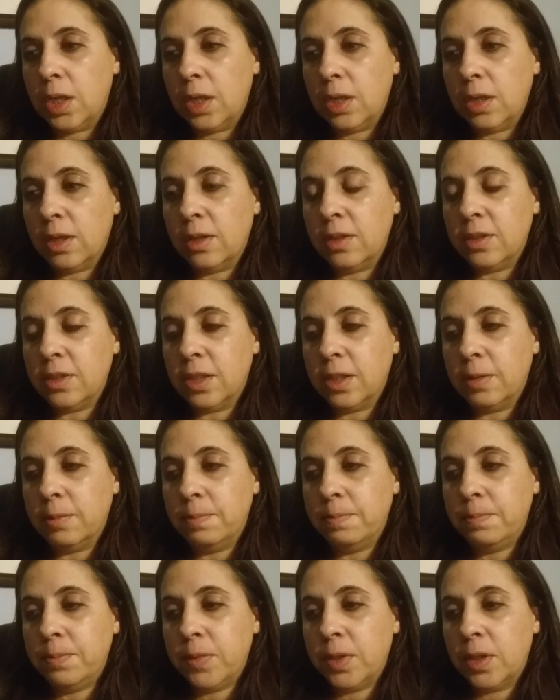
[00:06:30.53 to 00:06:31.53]
And
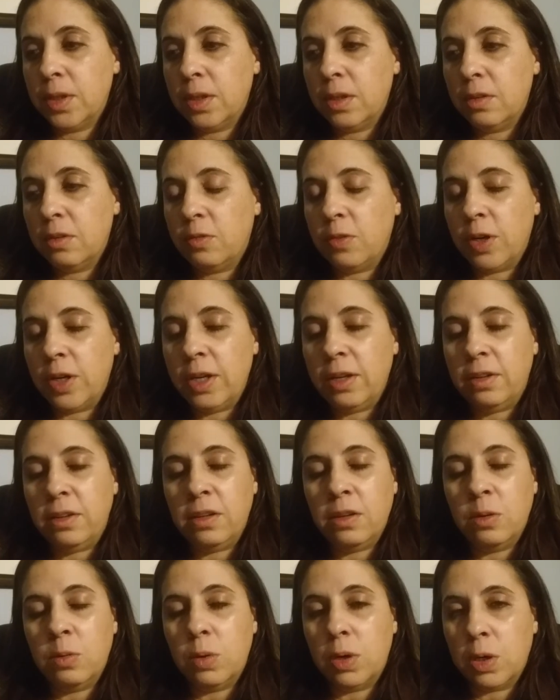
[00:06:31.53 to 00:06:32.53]
it's very
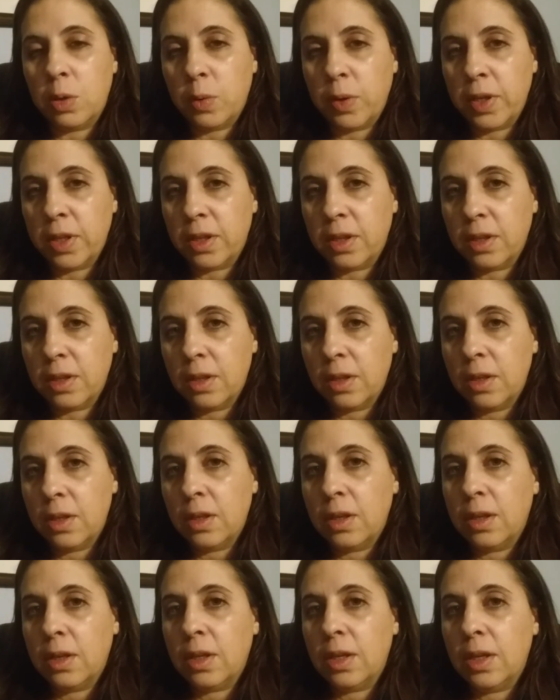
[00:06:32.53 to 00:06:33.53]
easy to work with,
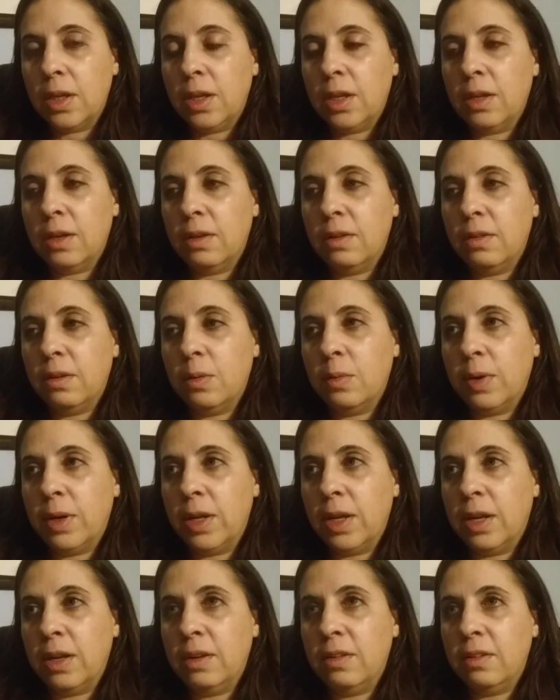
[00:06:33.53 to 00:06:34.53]
and I want
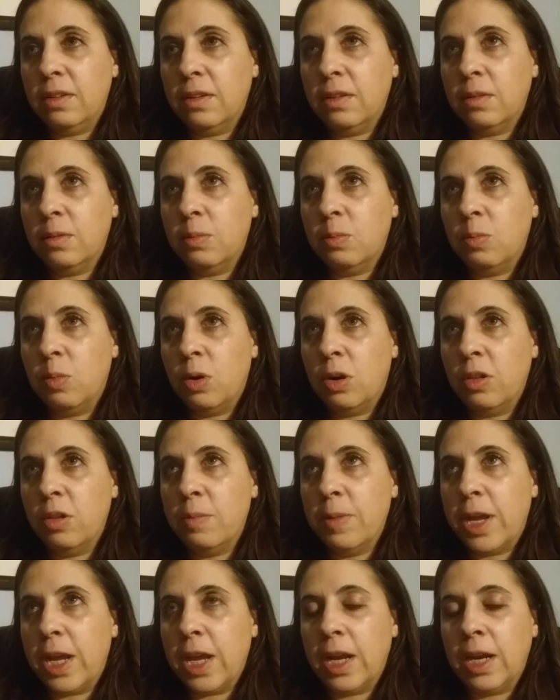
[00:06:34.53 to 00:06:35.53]
to get into more of the
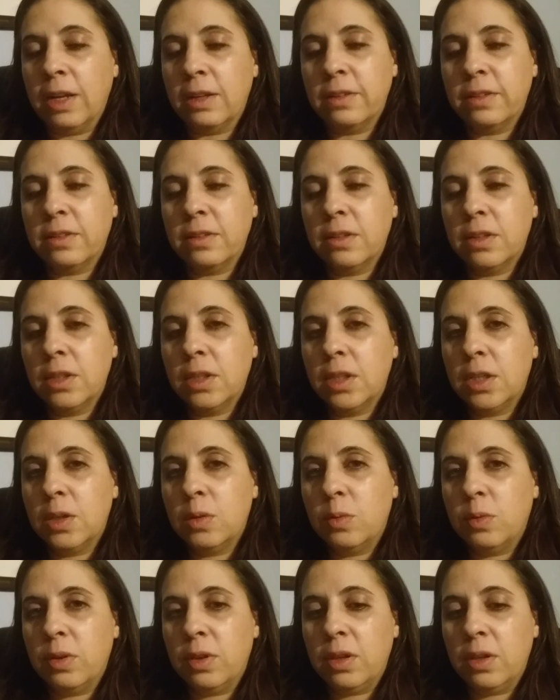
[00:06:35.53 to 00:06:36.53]
mechanics
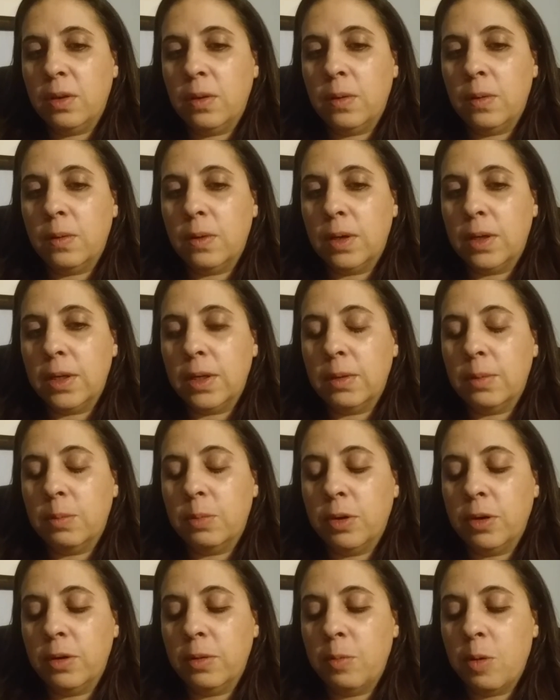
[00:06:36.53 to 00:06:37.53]
with you
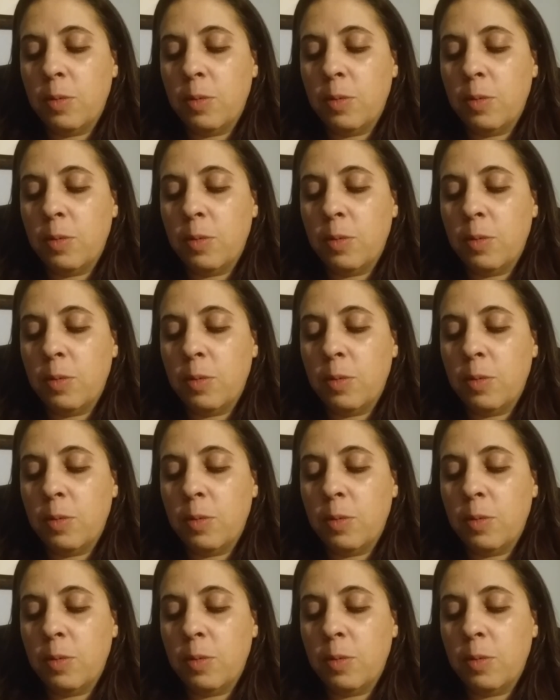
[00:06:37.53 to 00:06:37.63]
briefly.